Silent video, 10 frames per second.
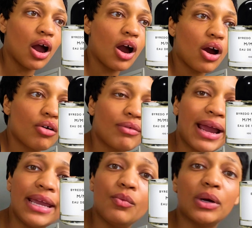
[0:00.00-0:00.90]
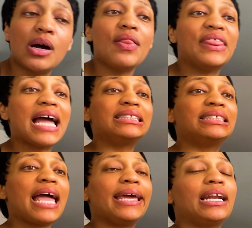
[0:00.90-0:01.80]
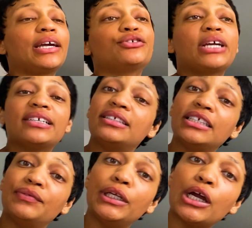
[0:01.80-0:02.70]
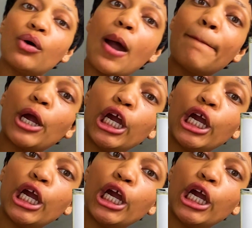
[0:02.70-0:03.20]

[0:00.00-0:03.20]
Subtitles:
All right, well, that's that, and I'll catch you guys in the next video. Bye.